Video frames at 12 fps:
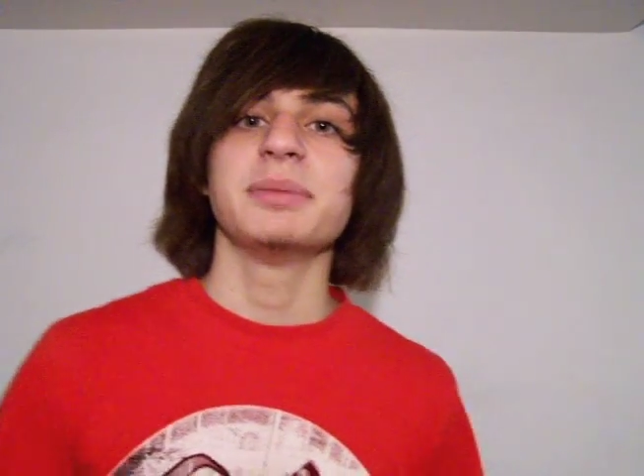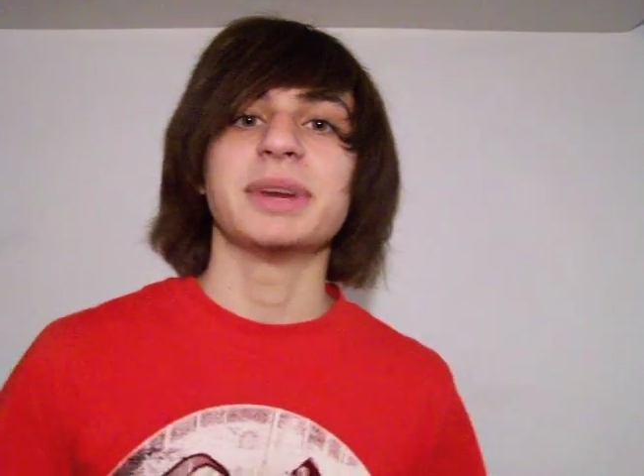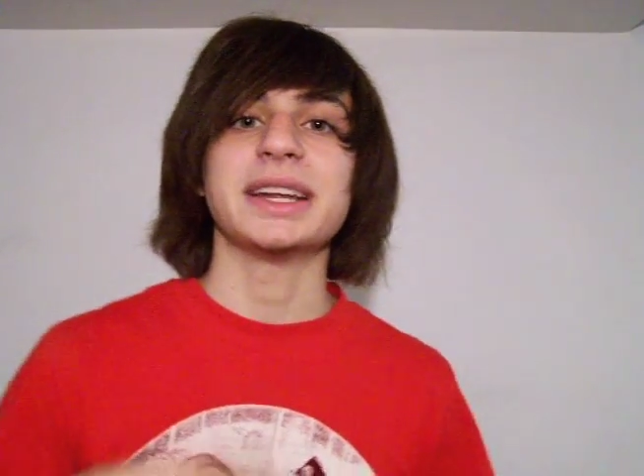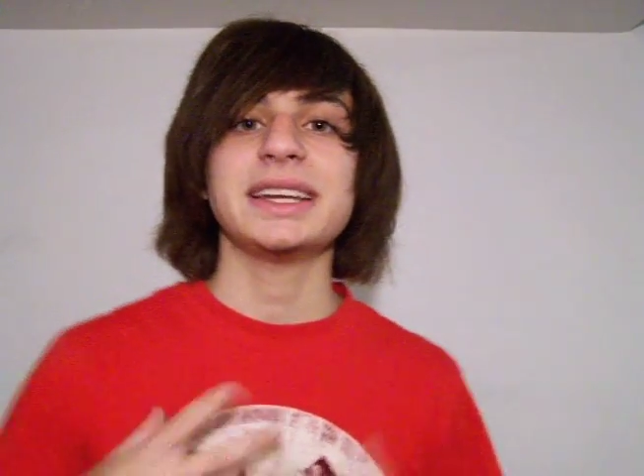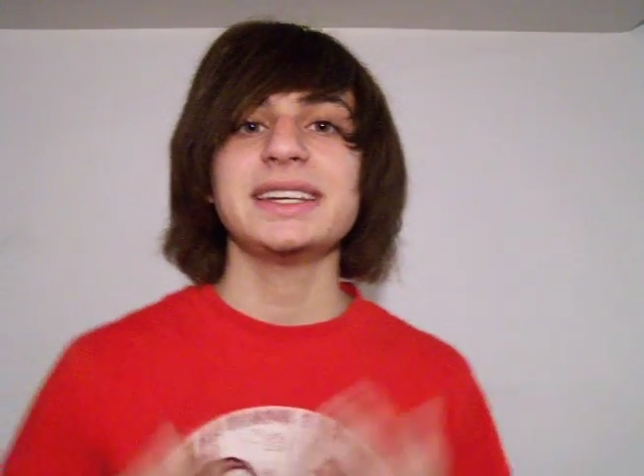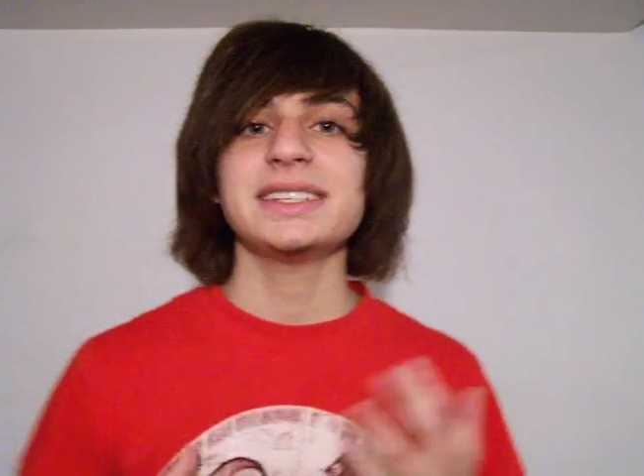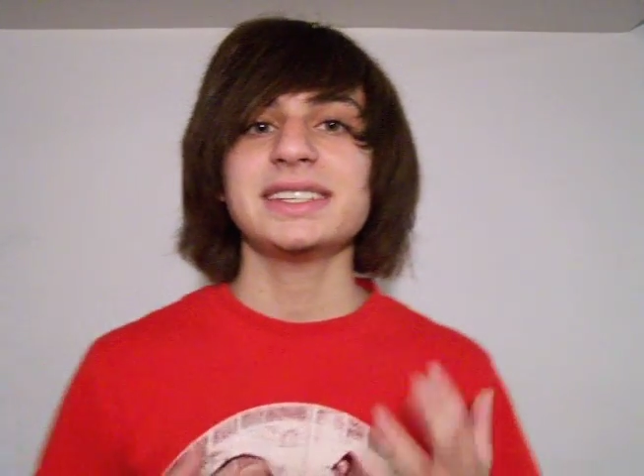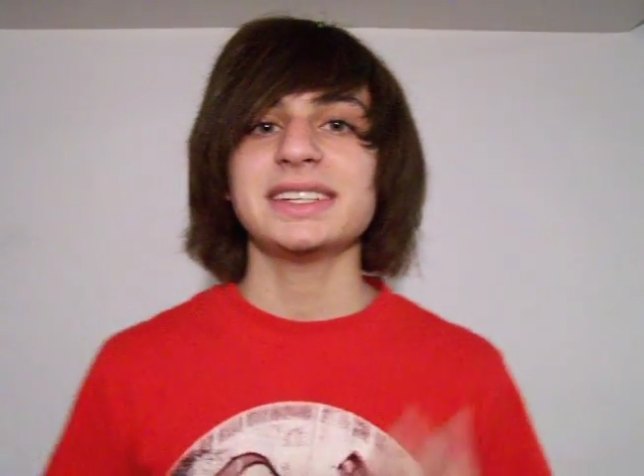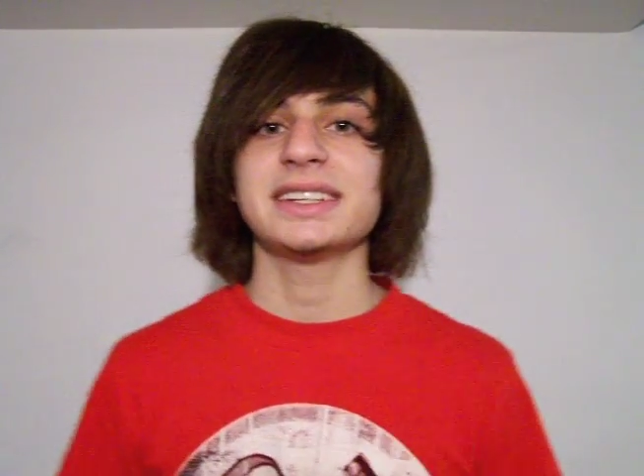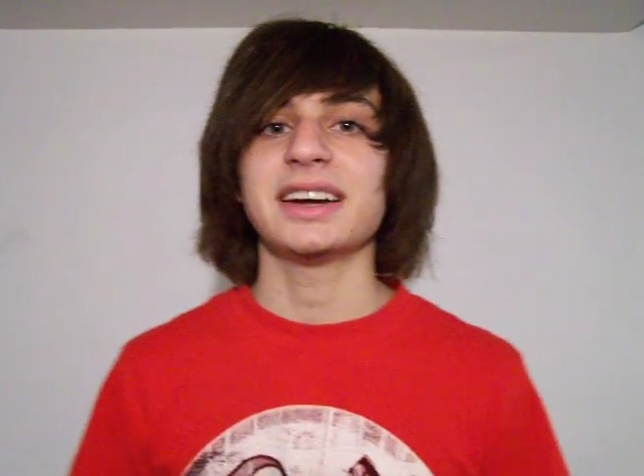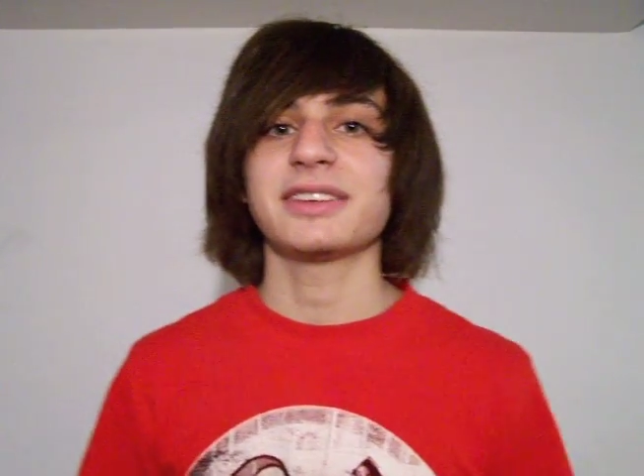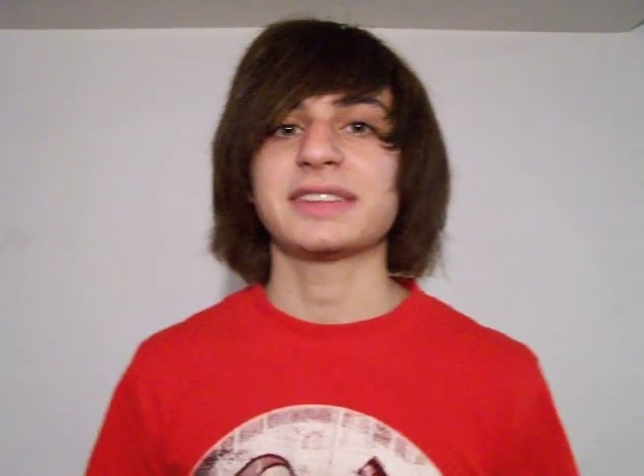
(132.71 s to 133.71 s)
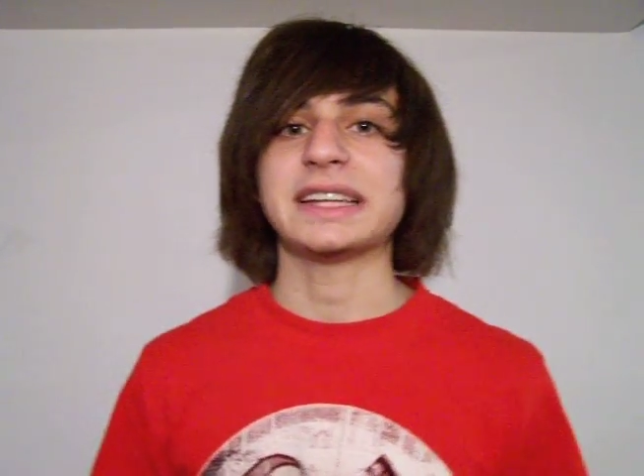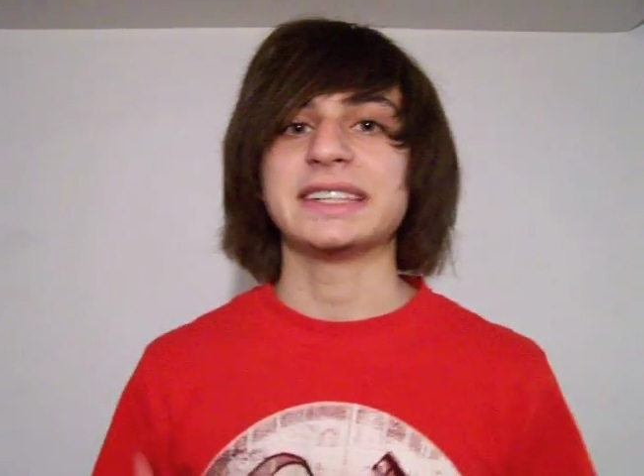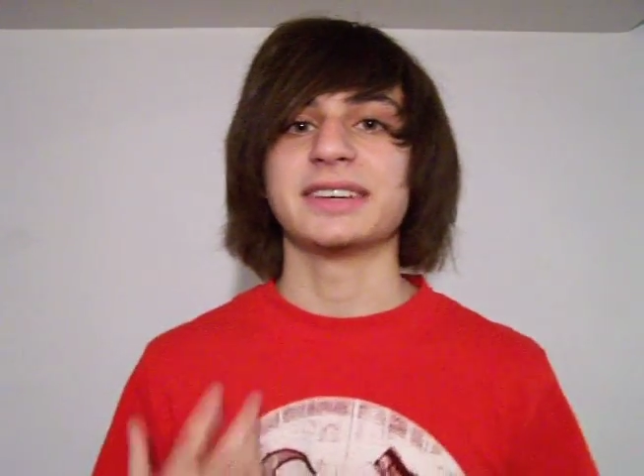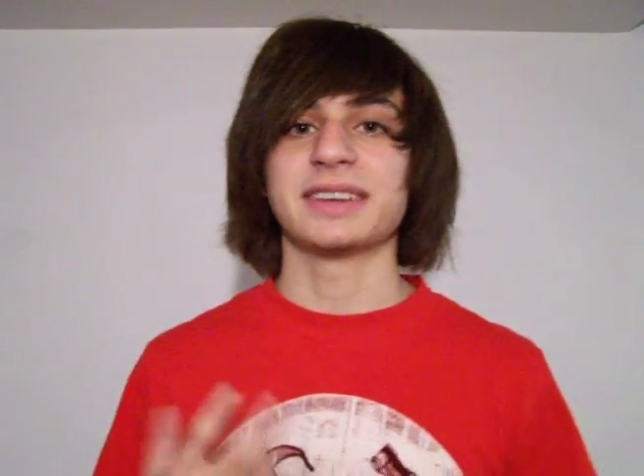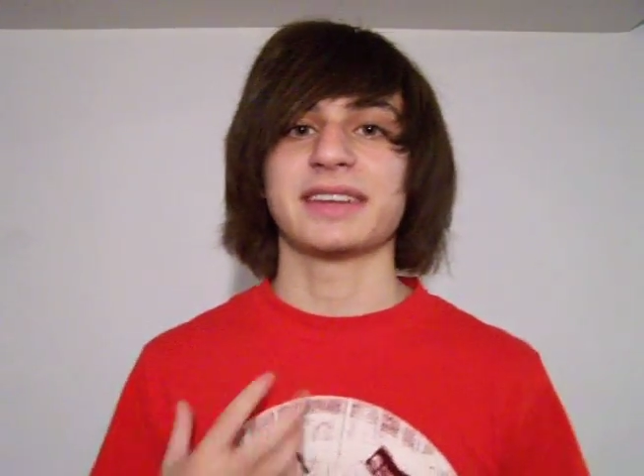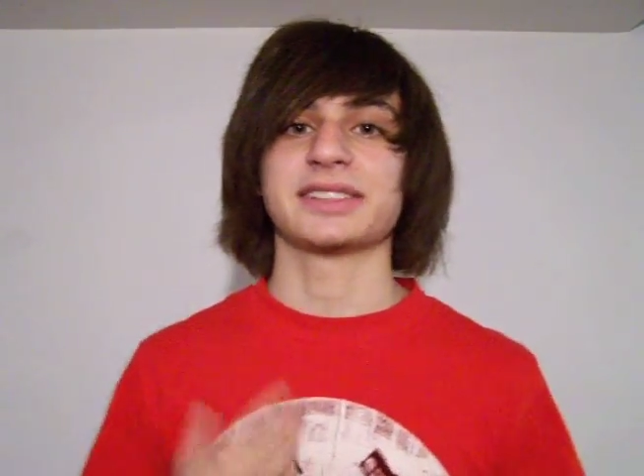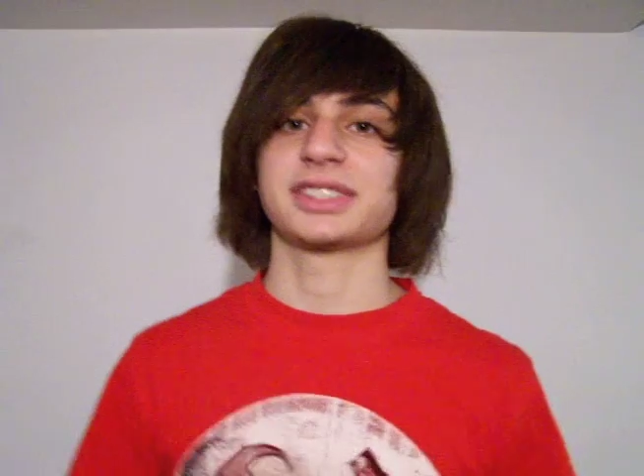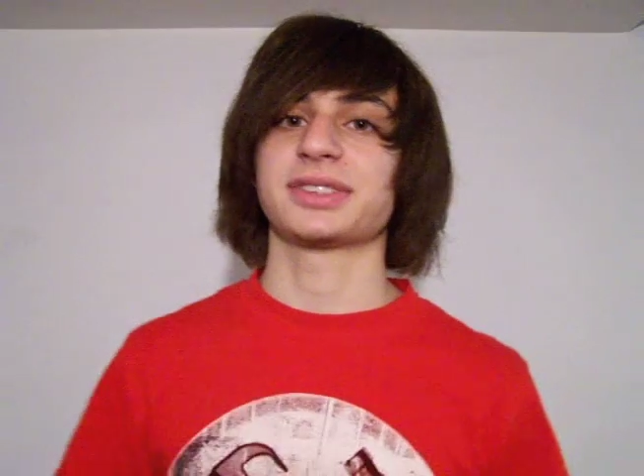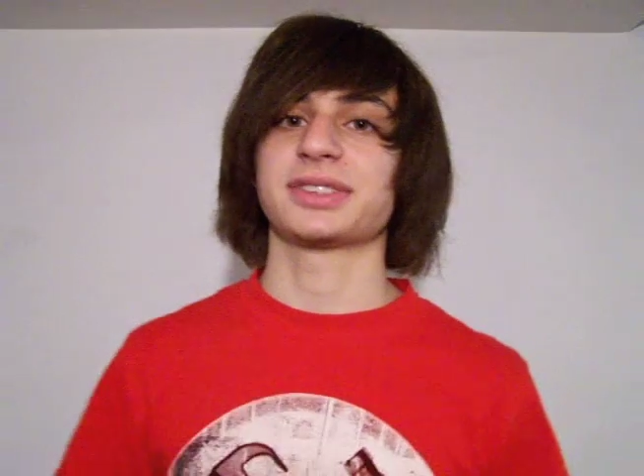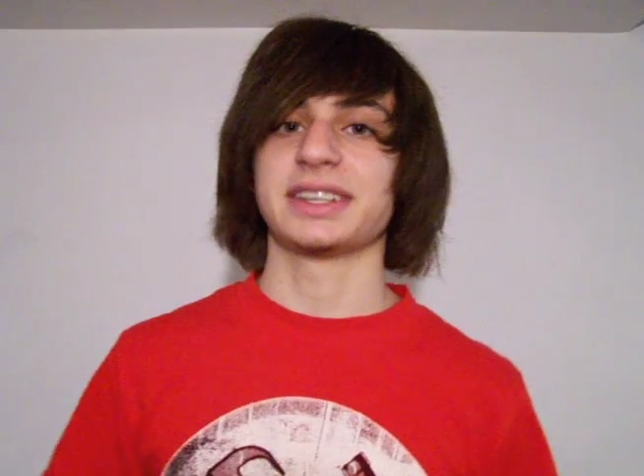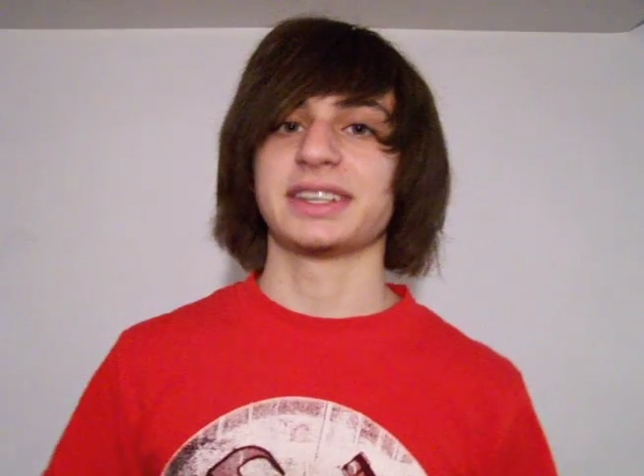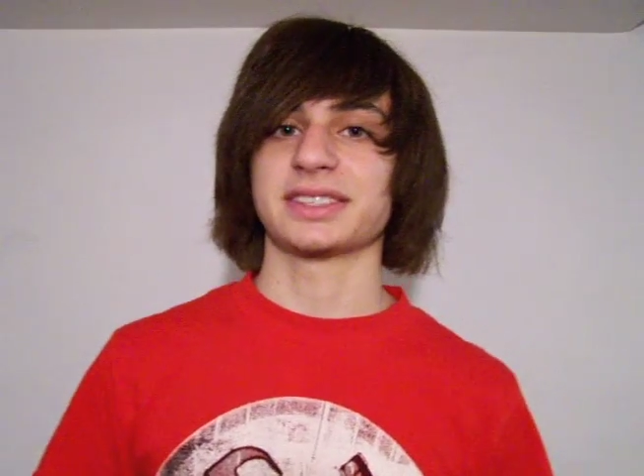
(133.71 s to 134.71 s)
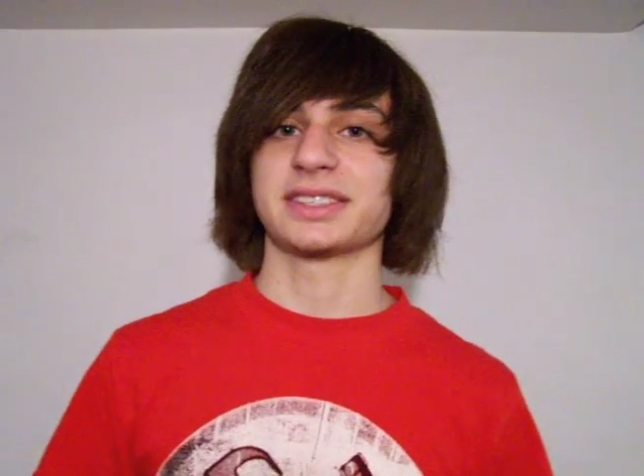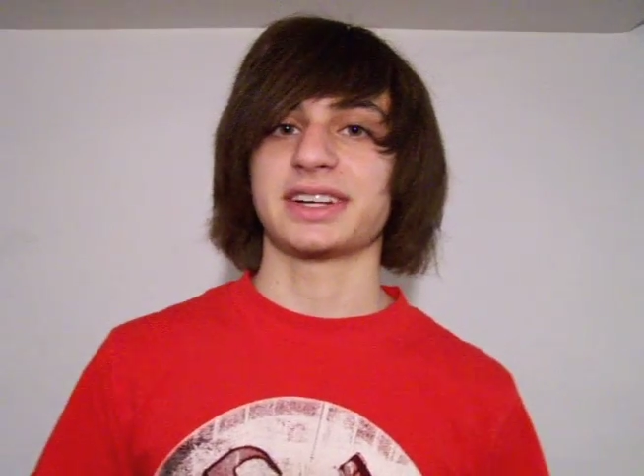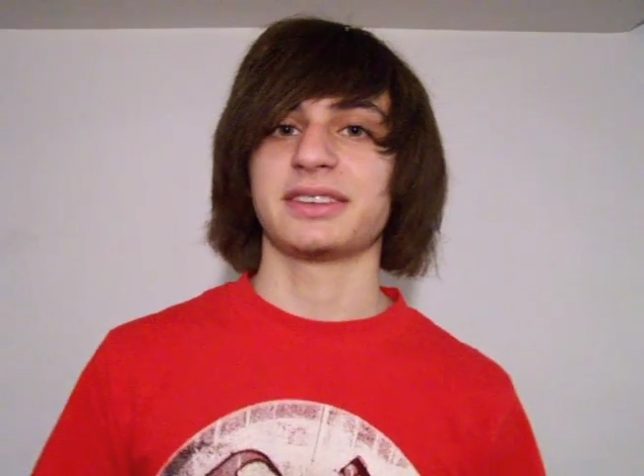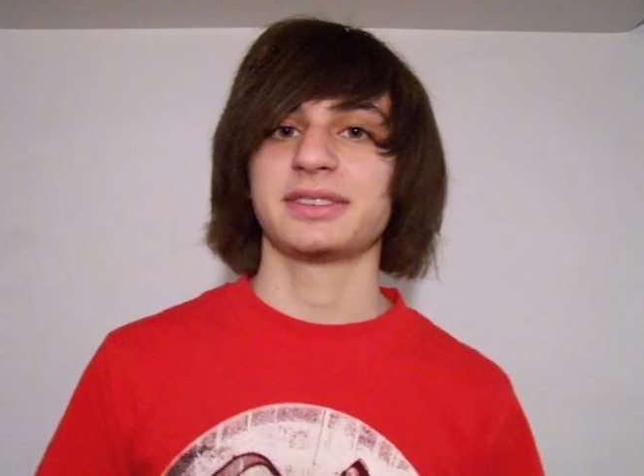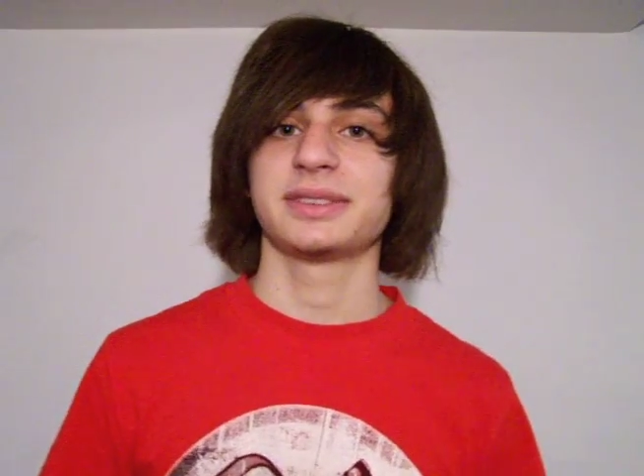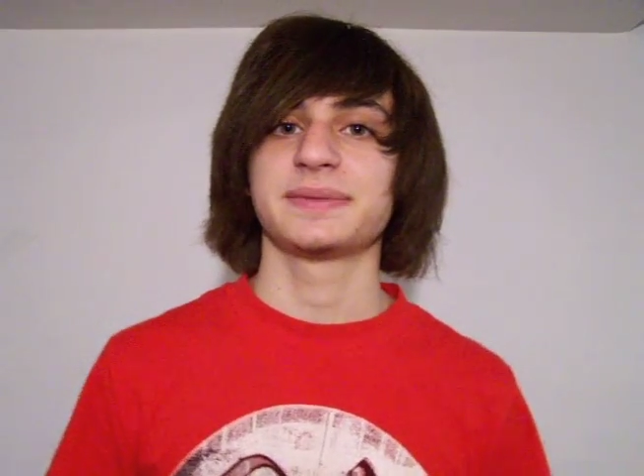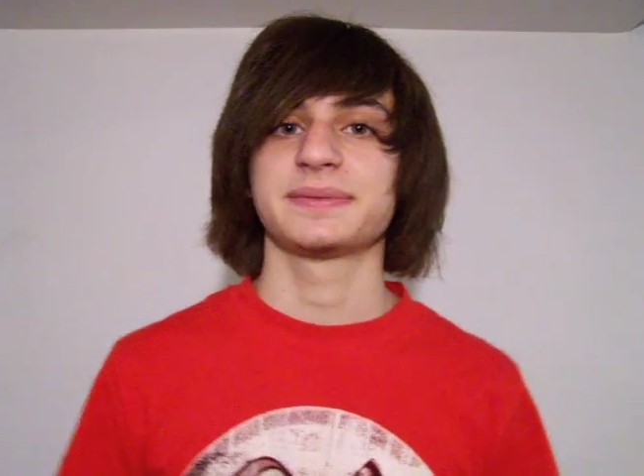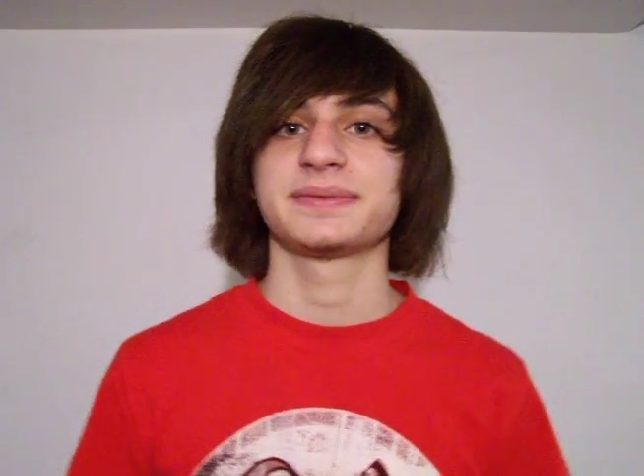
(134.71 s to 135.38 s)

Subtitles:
but easy enough that you don't have to strain yourself.